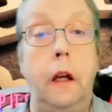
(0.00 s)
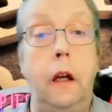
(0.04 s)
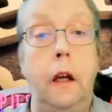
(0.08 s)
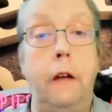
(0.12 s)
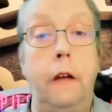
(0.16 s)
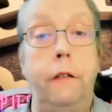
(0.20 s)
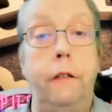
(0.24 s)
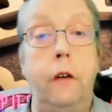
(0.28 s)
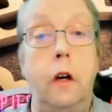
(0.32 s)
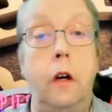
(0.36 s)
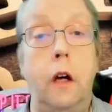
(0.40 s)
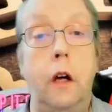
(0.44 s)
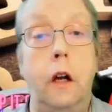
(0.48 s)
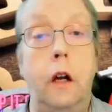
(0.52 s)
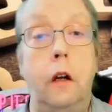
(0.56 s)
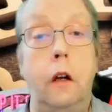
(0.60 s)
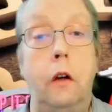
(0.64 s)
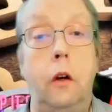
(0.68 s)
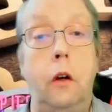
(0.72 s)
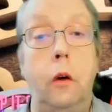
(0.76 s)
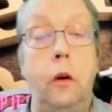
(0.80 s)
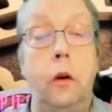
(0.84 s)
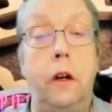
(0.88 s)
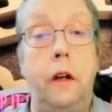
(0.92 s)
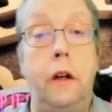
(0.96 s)
If you're going to
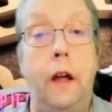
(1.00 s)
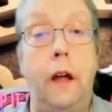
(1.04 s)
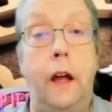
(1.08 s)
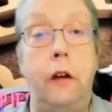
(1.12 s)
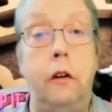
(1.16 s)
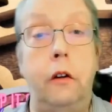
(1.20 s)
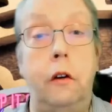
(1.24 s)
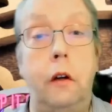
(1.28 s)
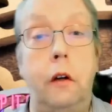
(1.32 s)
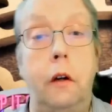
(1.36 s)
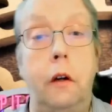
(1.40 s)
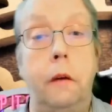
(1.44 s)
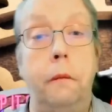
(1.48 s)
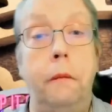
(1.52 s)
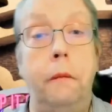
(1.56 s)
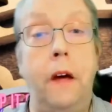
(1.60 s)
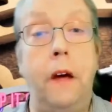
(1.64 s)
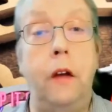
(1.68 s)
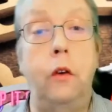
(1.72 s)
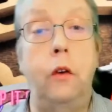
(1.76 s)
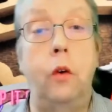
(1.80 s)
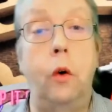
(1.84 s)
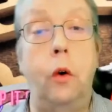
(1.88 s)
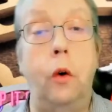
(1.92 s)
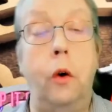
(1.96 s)
do a test,
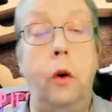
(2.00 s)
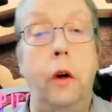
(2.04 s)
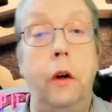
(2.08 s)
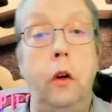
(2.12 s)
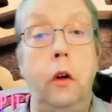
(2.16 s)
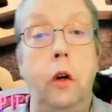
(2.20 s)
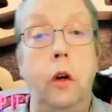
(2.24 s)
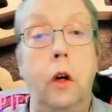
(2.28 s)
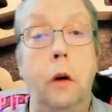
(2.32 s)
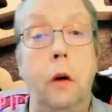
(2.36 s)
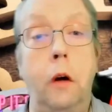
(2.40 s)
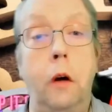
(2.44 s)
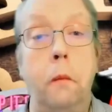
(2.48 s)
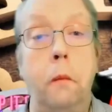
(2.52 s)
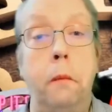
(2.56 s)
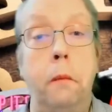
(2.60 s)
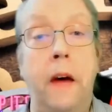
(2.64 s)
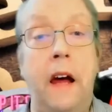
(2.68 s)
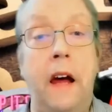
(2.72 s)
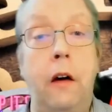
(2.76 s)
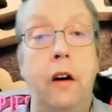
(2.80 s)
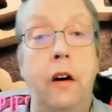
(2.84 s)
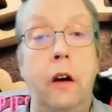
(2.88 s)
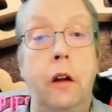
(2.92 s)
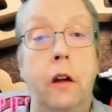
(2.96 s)
make sure you can
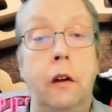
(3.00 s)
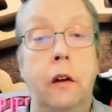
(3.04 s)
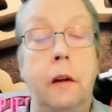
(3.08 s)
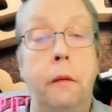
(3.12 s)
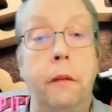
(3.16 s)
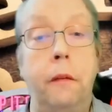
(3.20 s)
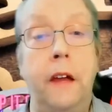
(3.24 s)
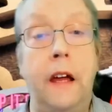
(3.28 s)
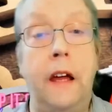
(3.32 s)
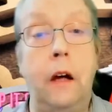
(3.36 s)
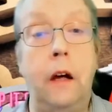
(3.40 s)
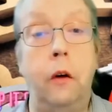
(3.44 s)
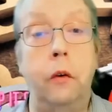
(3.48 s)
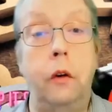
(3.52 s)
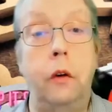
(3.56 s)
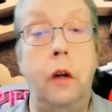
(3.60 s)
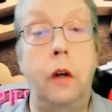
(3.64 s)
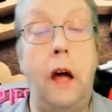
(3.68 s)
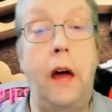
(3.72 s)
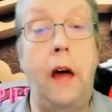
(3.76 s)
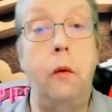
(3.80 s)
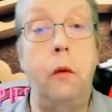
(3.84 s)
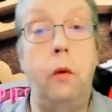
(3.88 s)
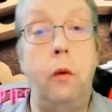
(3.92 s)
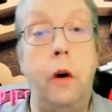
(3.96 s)
compare it to something else.
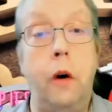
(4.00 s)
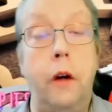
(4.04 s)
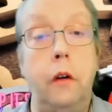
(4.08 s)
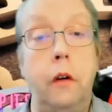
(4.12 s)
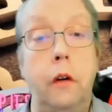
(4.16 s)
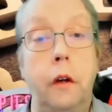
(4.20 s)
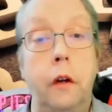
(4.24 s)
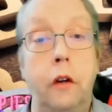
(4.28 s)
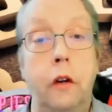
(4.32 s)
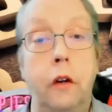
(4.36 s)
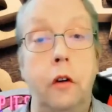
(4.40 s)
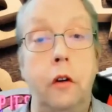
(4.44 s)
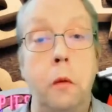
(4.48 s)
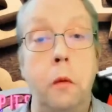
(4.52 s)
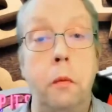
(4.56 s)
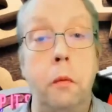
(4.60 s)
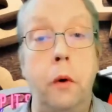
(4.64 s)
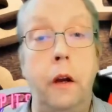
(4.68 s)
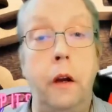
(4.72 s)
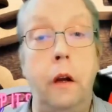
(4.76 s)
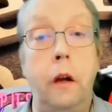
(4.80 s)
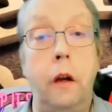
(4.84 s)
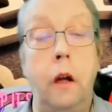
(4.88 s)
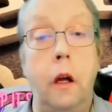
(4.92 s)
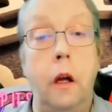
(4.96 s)
Otherwise, there's no
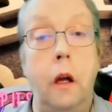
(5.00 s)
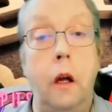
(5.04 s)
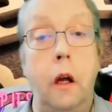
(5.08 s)
point.